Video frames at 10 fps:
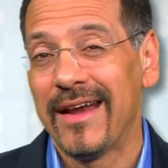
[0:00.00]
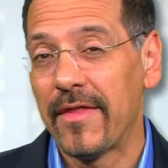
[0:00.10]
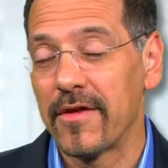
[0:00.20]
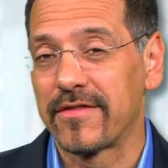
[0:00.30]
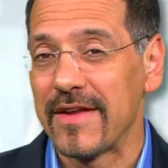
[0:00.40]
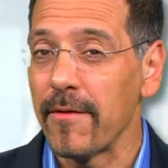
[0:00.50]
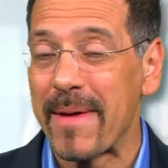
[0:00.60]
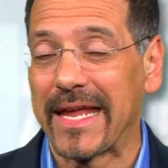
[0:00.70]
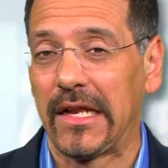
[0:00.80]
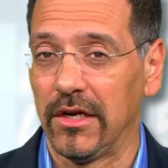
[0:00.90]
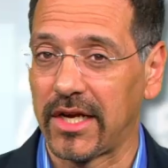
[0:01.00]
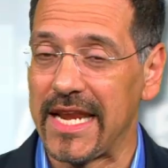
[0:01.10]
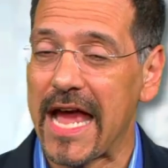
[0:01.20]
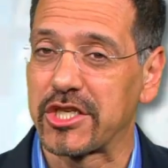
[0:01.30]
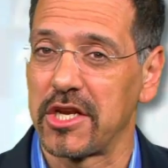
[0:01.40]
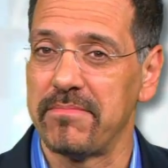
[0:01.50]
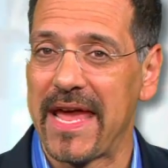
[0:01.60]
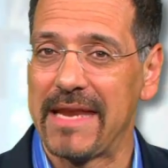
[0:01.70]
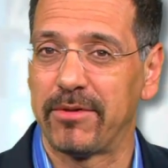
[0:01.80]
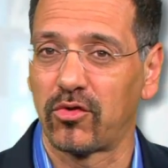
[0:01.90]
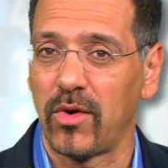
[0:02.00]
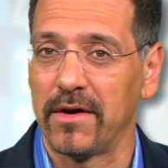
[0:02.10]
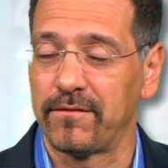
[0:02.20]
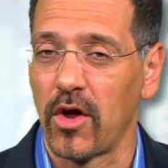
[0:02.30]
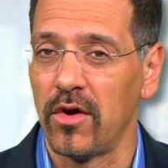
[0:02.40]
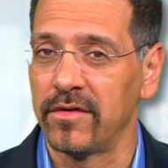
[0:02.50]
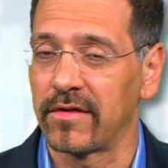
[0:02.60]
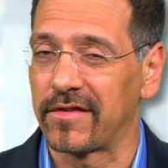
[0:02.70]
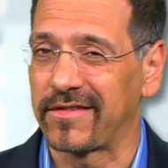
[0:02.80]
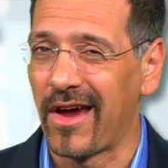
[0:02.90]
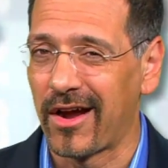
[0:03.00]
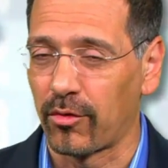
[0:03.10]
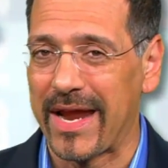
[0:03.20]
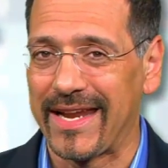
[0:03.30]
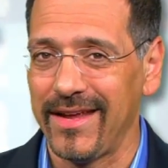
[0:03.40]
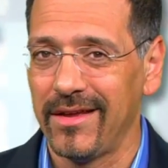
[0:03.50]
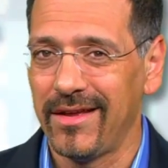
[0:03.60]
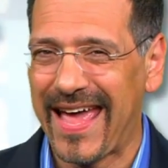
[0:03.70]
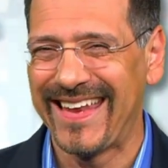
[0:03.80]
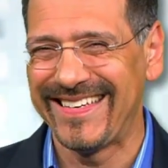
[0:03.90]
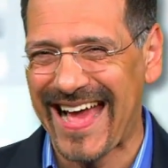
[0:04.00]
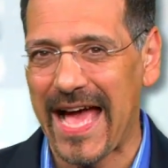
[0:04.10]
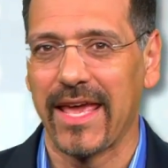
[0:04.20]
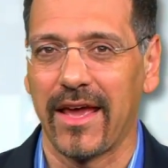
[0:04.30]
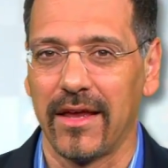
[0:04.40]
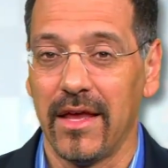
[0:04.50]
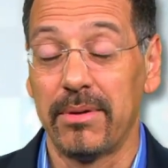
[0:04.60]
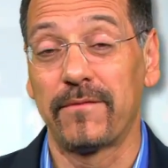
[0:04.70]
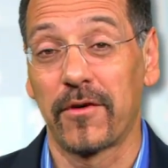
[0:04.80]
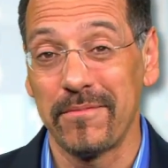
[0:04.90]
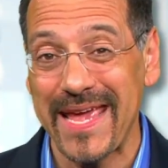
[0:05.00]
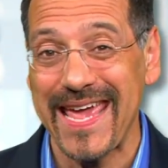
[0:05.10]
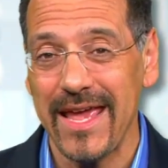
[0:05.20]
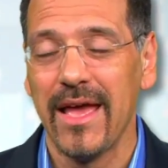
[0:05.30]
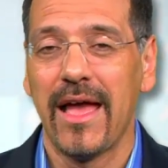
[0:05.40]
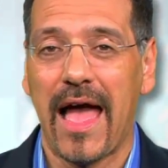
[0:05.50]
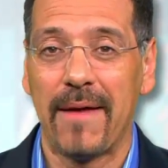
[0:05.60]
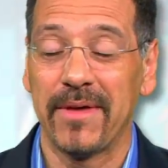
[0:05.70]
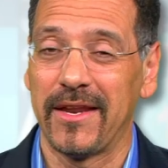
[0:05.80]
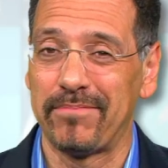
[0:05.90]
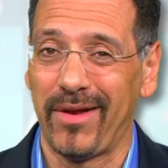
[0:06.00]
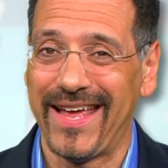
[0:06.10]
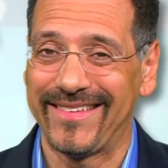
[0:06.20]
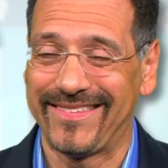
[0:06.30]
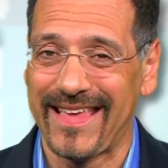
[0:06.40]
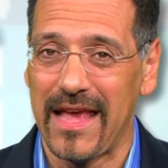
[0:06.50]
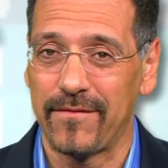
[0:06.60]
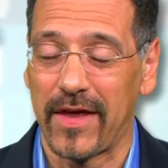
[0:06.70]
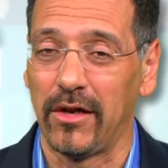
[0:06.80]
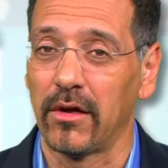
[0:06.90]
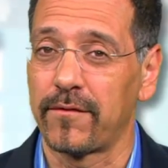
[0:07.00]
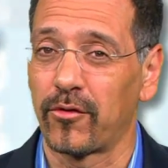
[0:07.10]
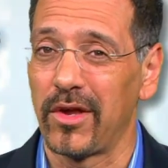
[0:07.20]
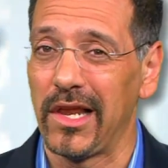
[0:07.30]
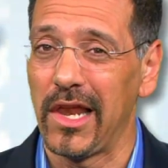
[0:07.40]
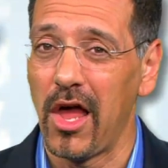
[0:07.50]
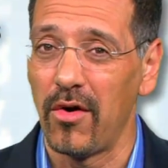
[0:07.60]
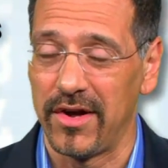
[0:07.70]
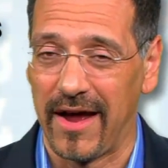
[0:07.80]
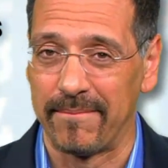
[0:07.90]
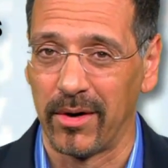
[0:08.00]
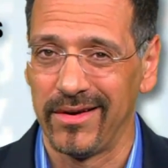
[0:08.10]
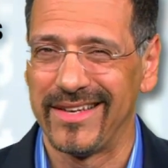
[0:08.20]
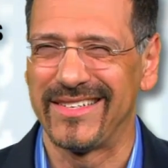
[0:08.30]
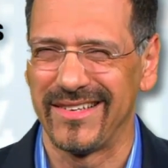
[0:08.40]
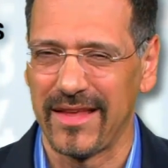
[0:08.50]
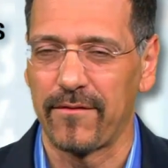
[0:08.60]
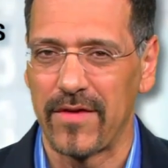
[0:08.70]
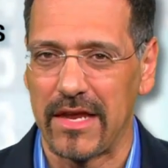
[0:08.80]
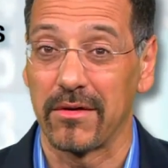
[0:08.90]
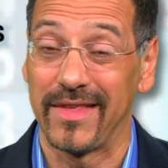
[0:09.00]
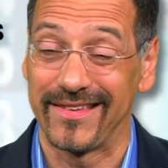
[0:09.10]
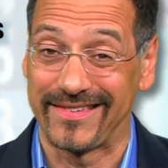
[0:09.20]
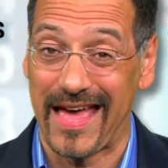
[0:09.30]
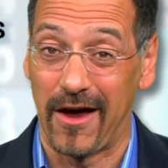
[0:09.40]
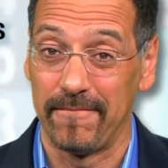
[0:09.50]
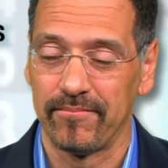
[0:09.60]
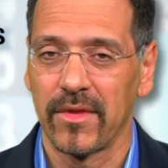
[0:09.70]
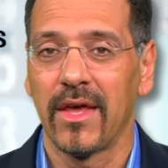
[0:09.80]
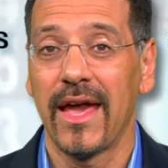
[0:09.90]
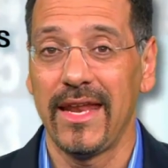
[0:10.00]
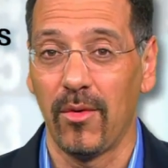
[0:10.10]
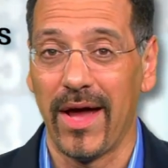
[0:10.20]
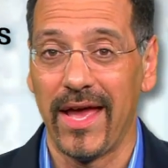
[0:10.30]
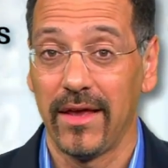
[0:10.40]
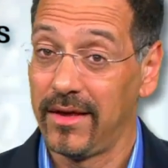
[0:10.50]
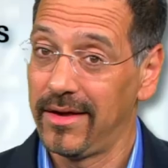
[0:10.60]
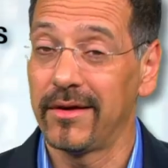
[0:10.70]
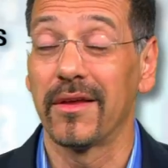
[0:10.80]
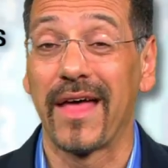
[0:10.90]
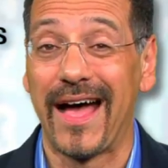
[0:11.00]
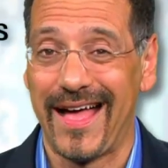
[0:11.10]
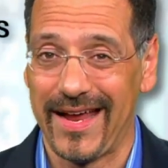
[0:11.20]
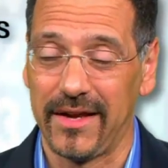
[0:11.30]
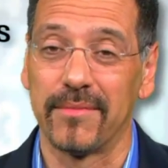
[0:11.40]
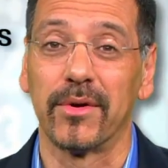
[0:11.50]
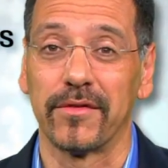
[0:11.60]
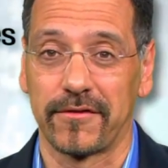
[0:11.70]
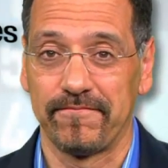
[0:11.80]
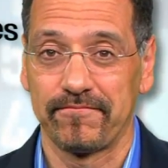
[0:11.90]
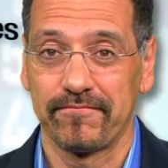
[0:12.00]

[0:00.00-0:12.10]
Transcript: Now, there's never been a clear connection made between a phone's SAR rating and dying. But for me, I'm going to play it safe and look for a low number until they figure this out. Anyway, here are the high numbers.